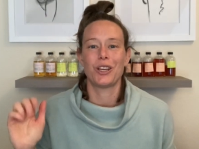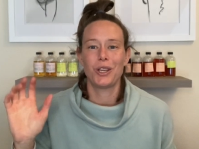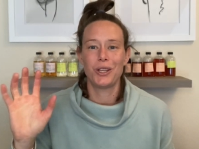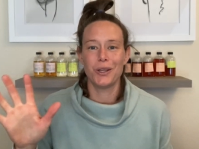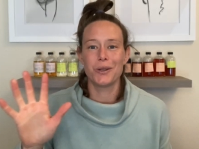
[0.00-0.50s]
a
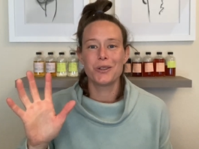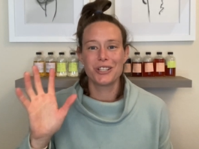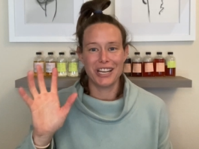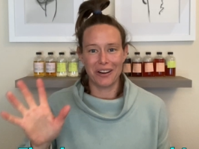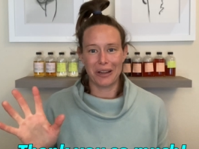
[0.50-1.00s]
huge
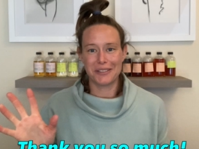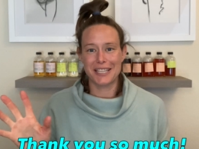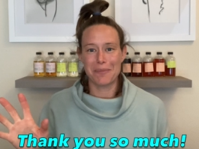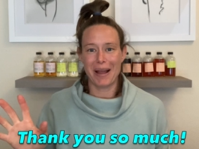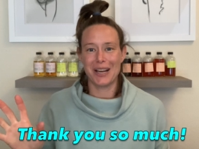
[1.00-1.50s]
shout out to
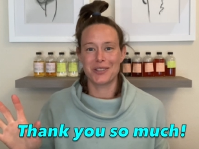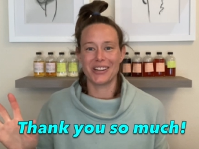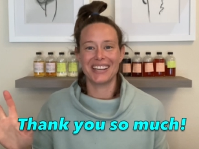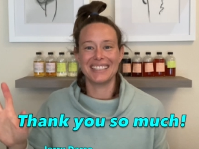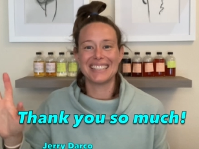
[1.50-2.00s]
the
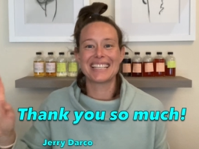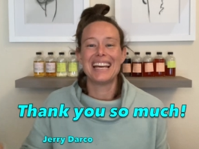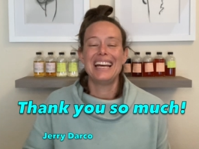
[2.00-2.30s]
Patreons.